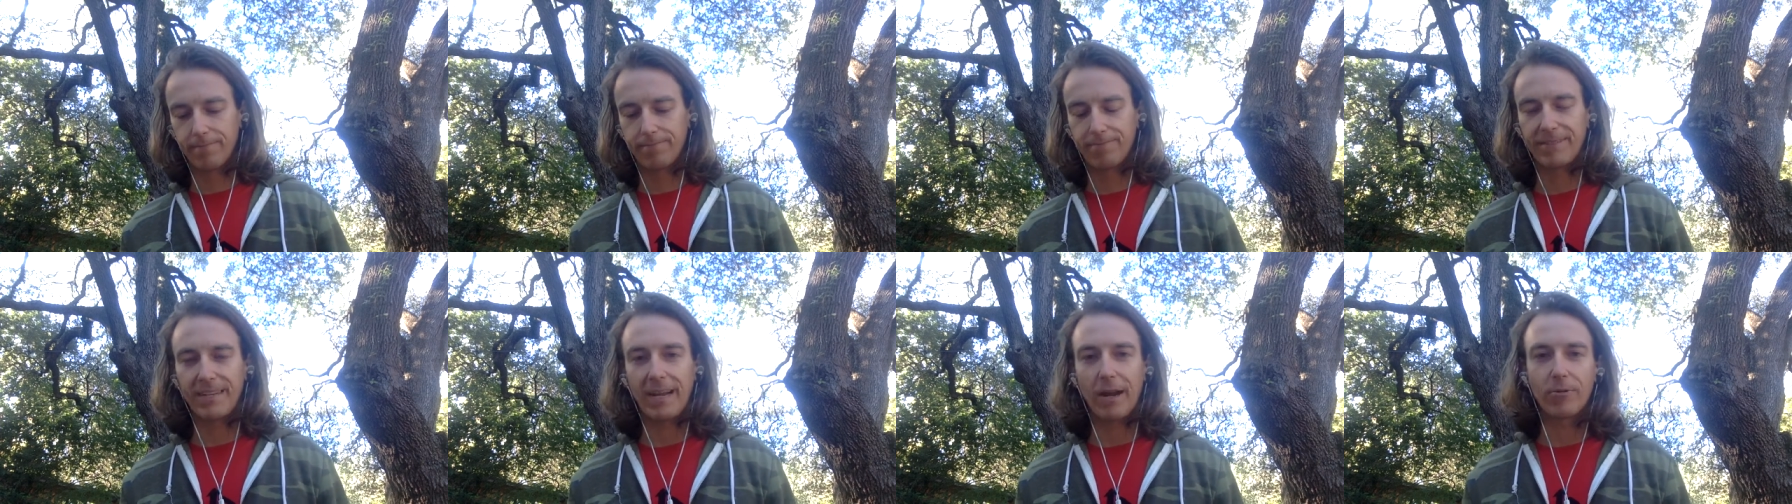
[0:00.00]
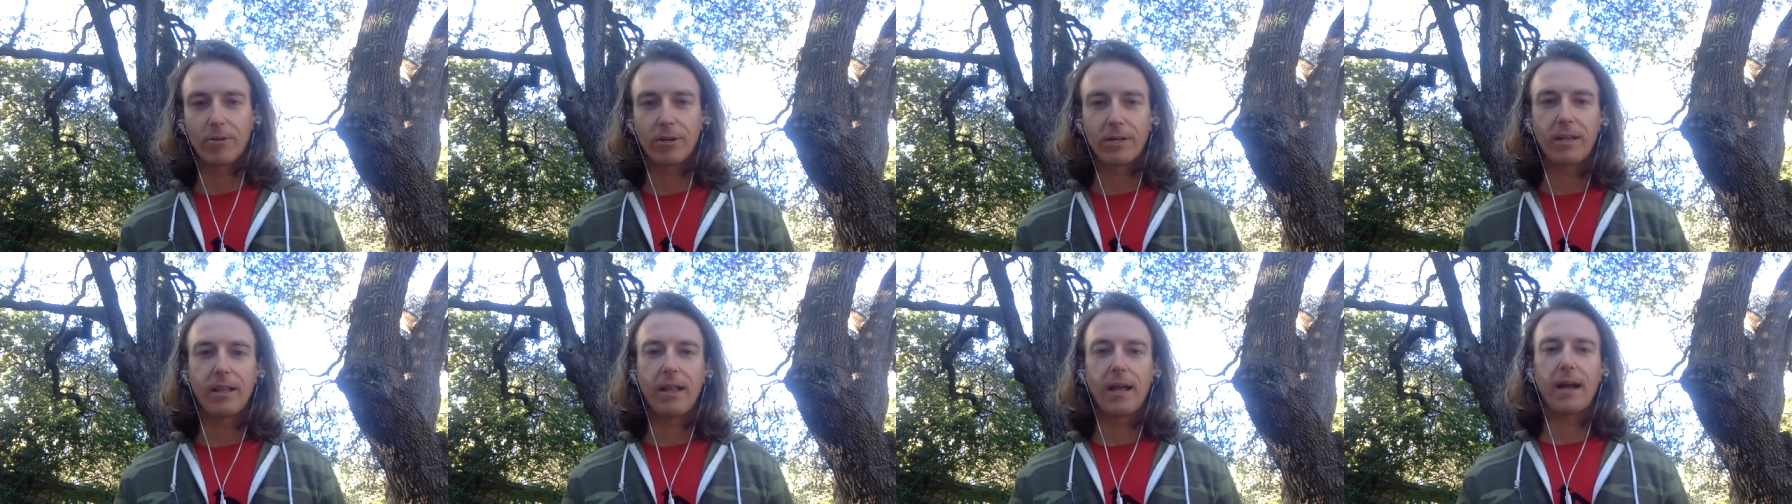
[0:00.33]

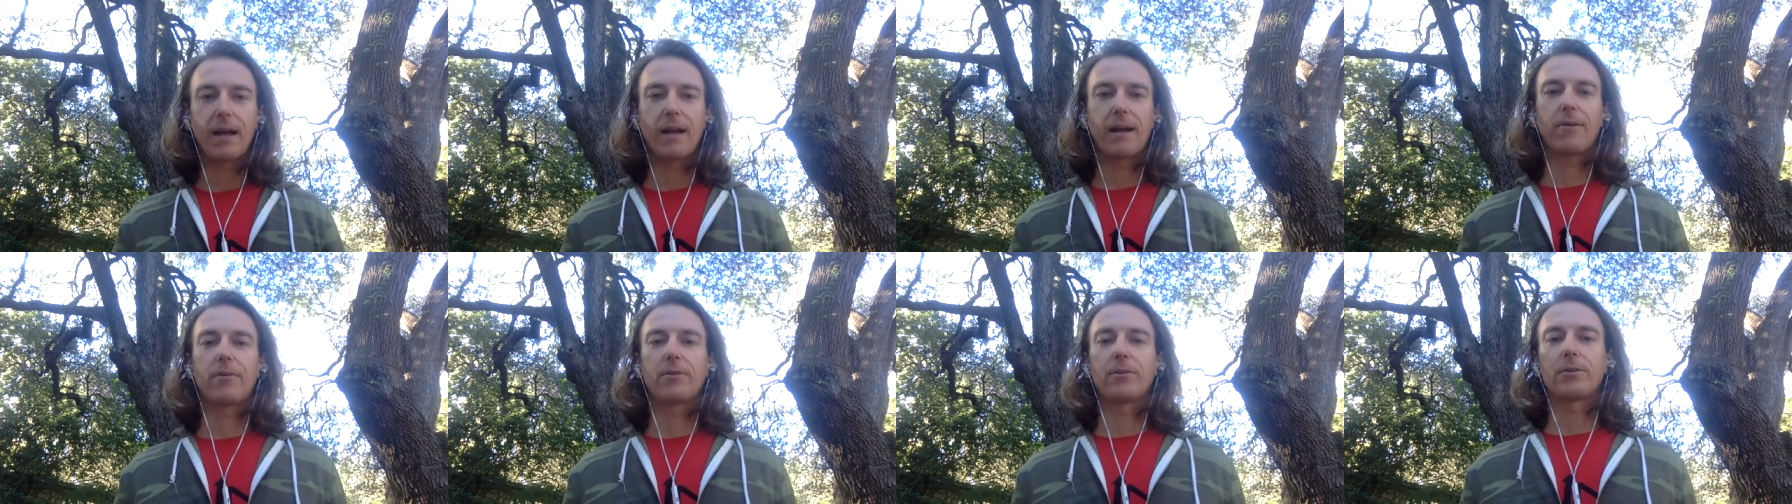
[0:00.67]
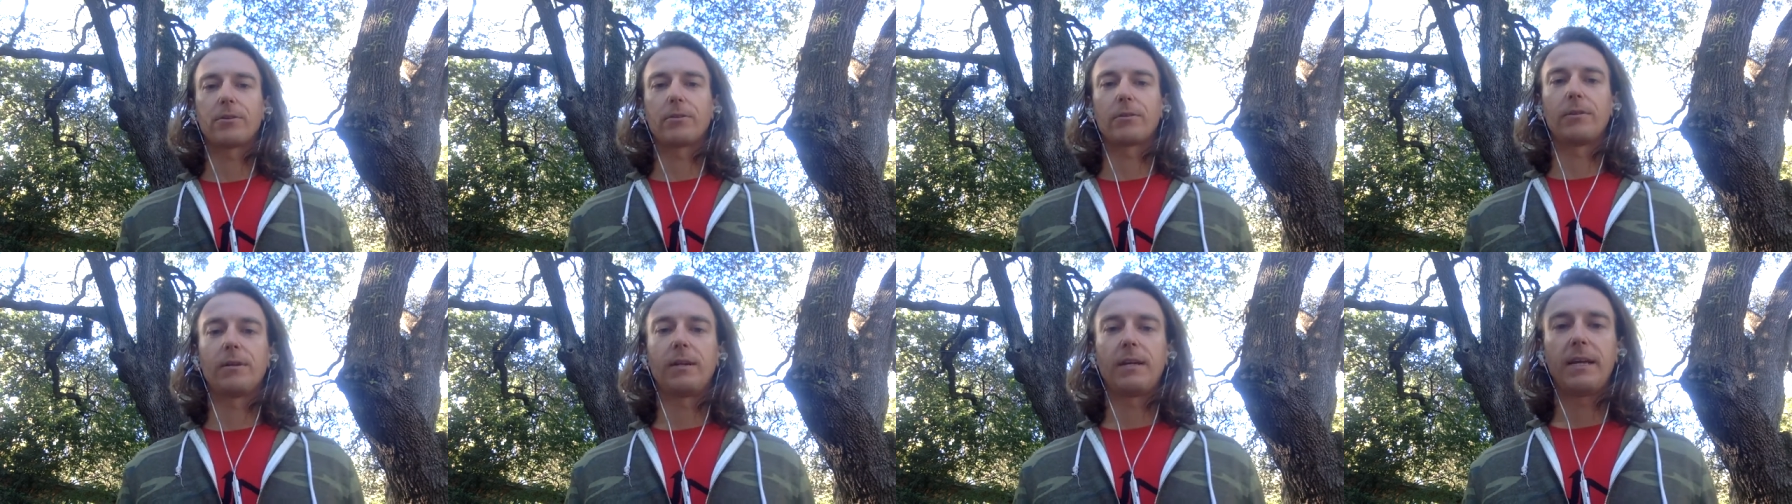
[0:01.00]
SoundCloud,
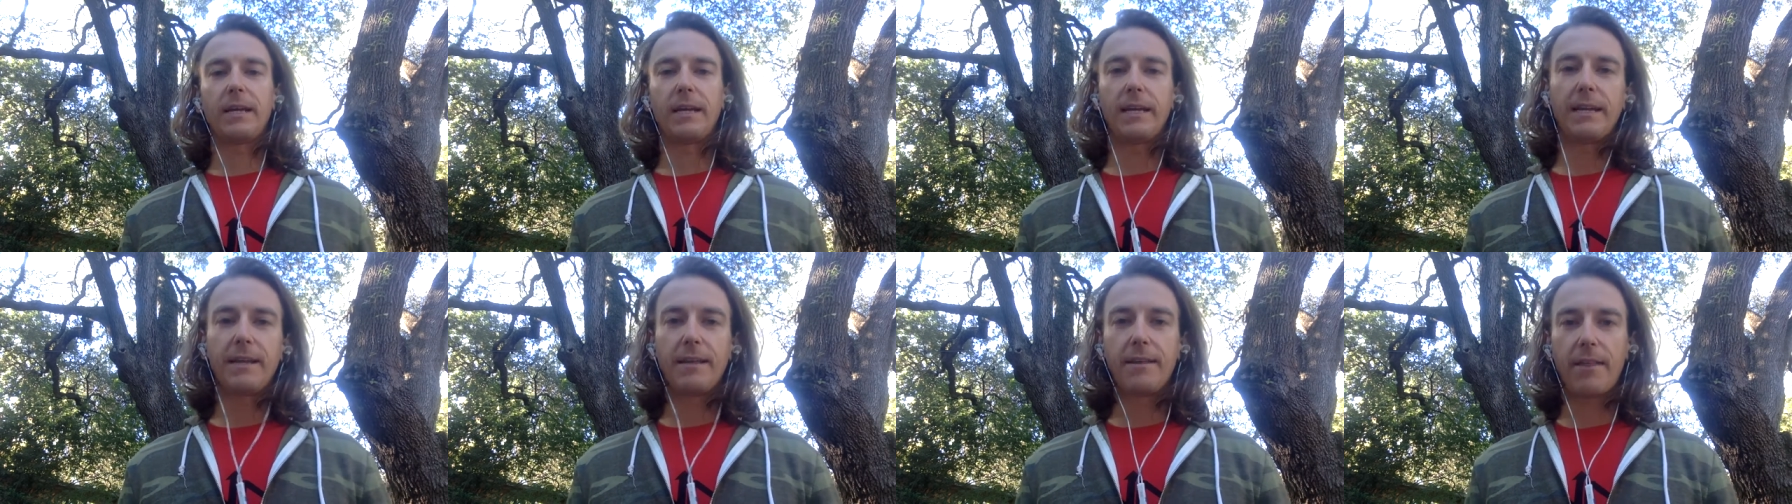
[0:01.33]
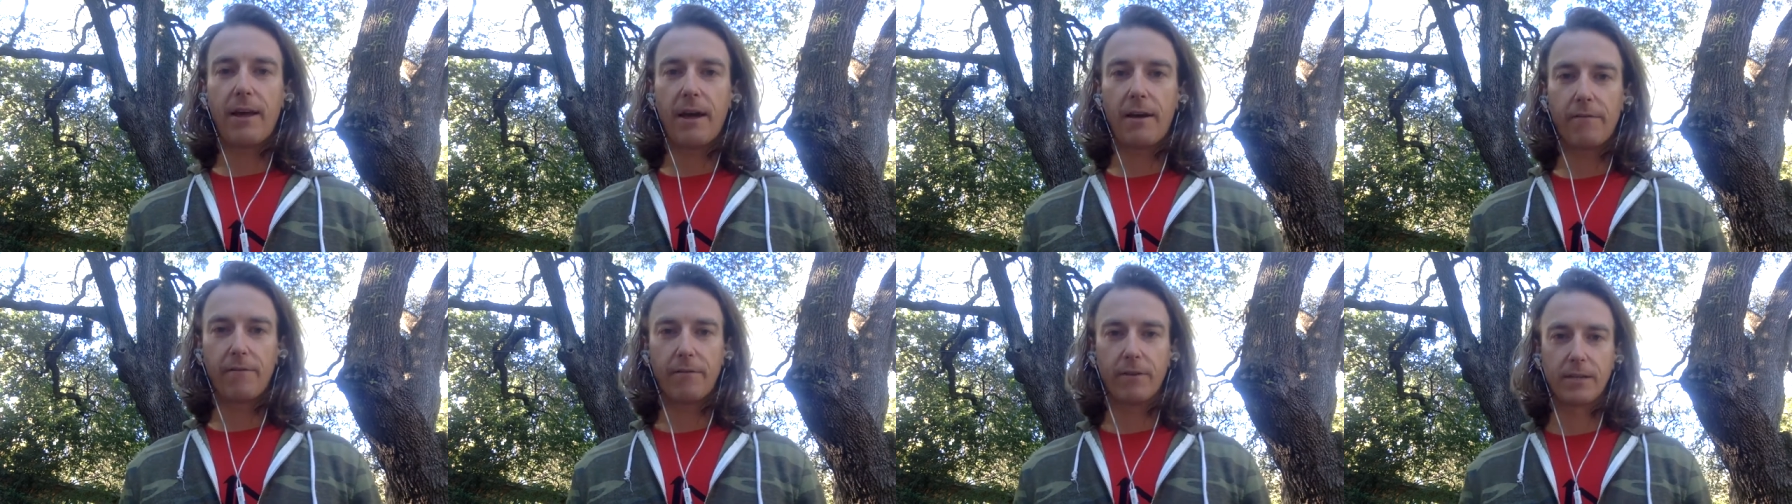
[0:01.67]
or any of
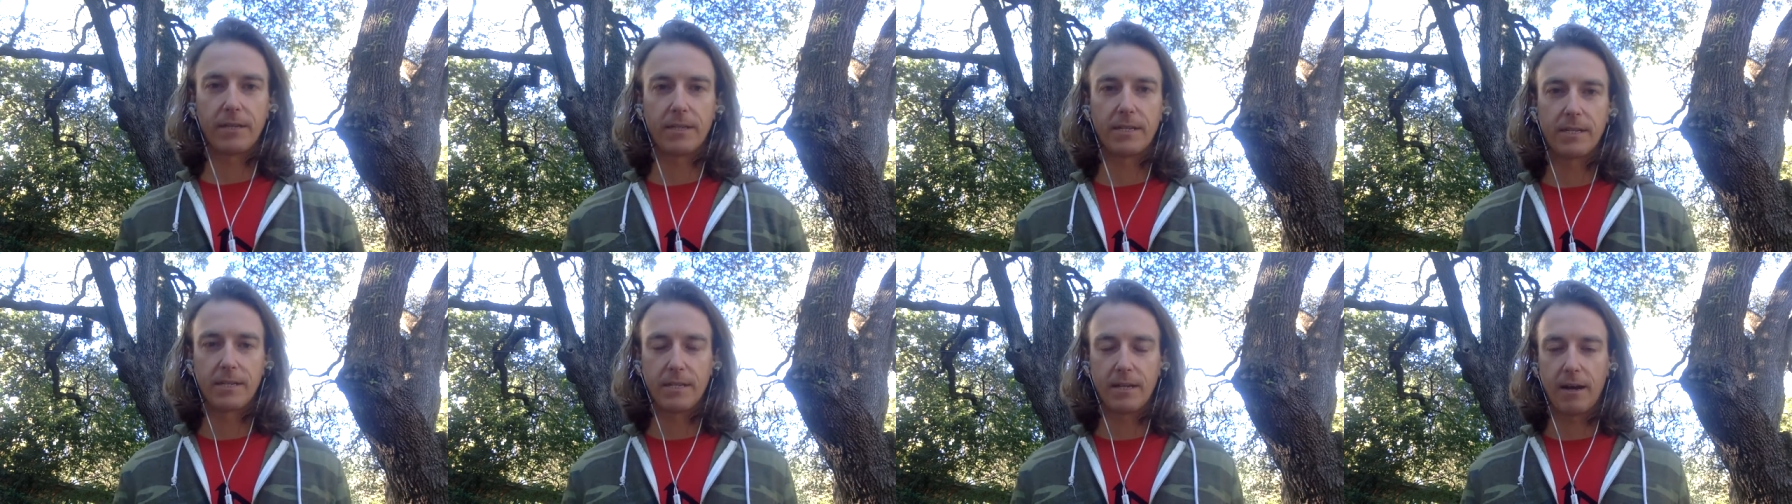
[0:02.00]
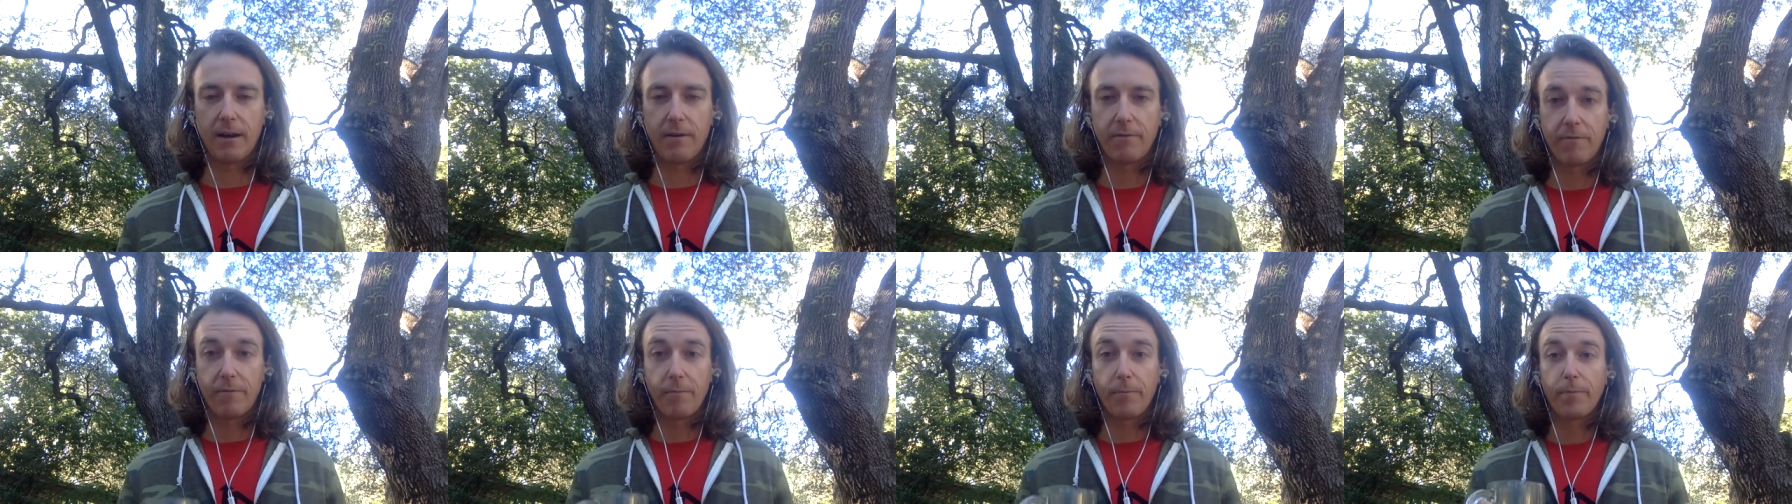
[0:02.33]
that fun
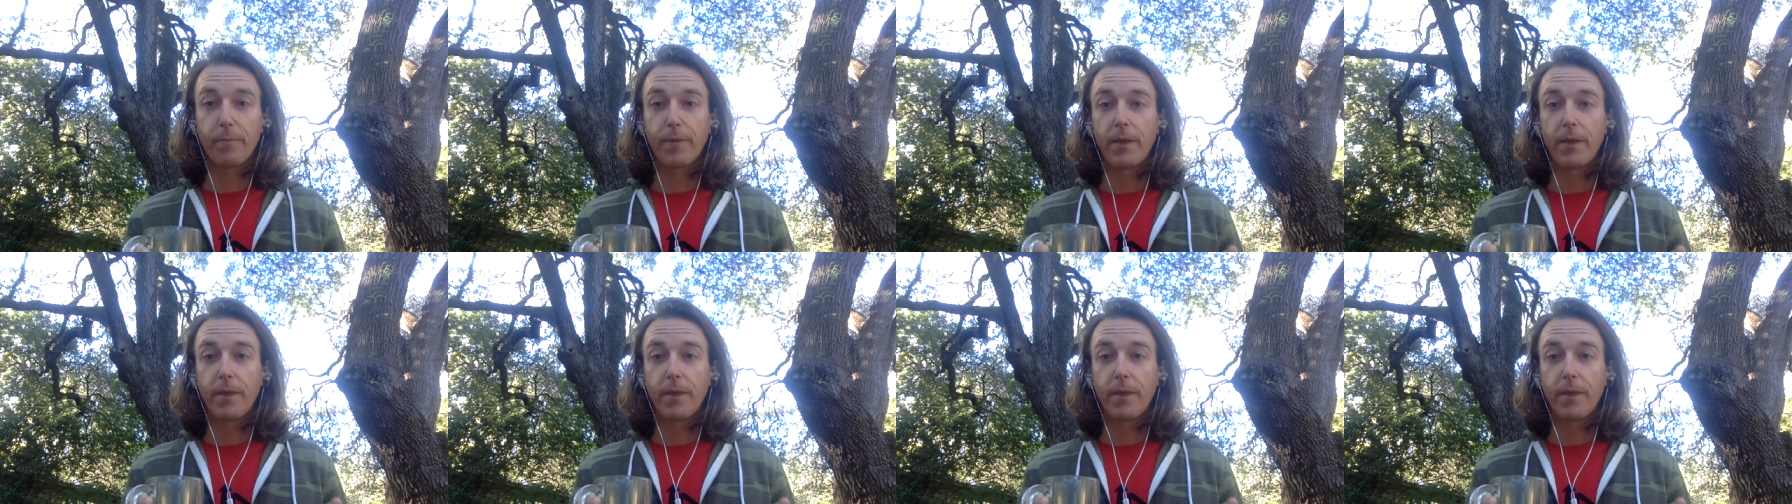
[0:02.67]
stuff.